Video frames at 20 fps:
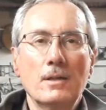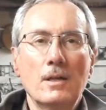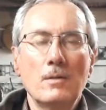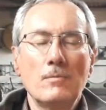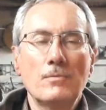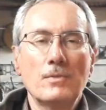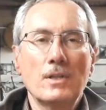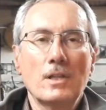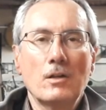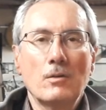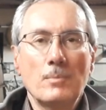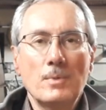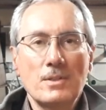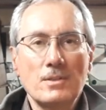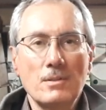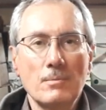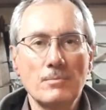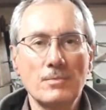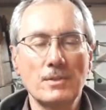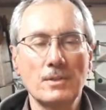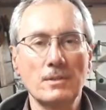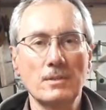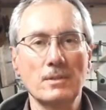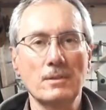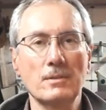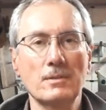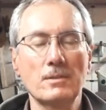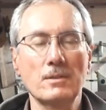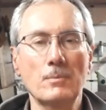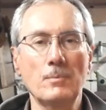hopefully that'll be something
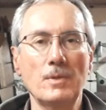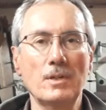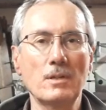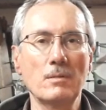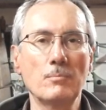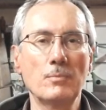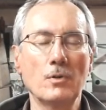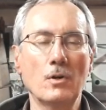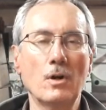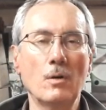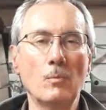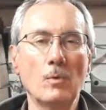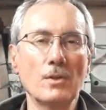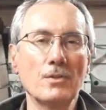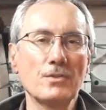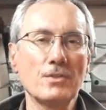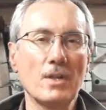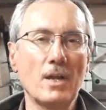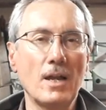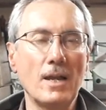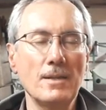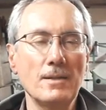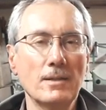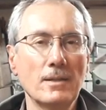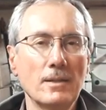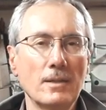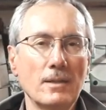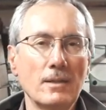that uh, we can put on one side